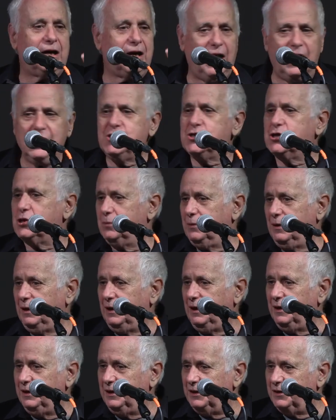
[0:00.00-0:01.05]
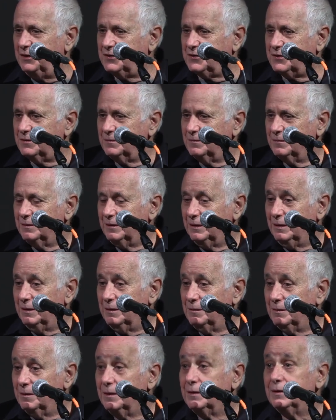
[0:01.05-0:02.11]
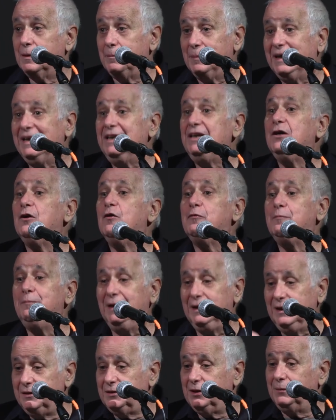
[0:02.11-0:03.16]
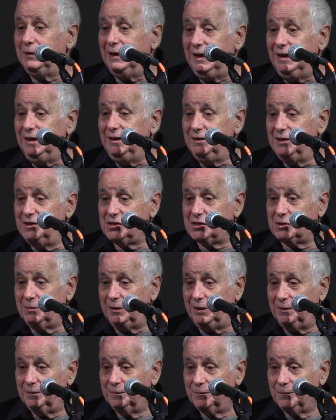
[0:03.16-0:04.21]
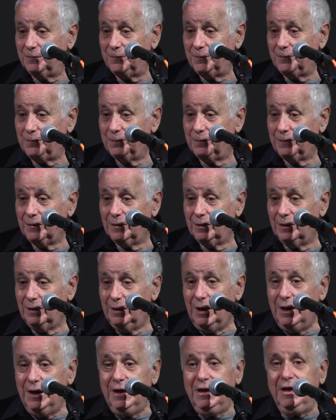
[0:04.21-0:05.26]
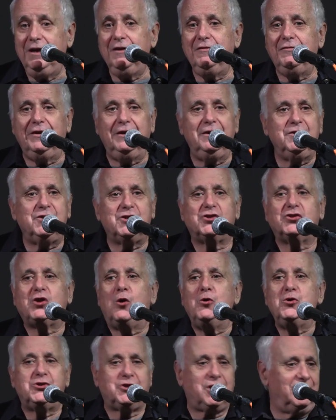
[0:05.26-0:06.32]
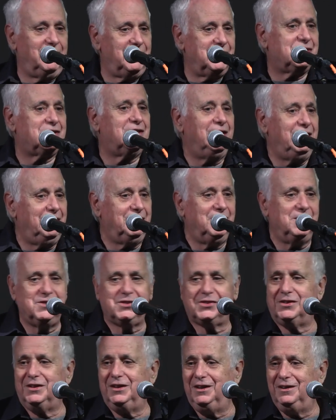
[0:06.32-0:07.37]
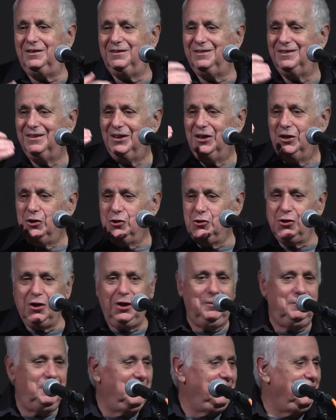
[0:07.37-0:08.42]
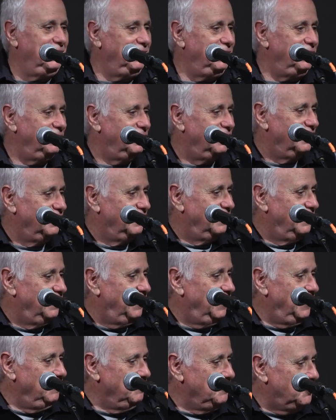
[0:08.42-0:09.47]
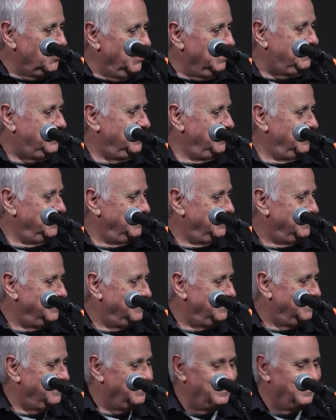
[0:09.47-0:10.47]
cultural elites, the beginning of military industry, even socialist leaders in Germany, in Britain,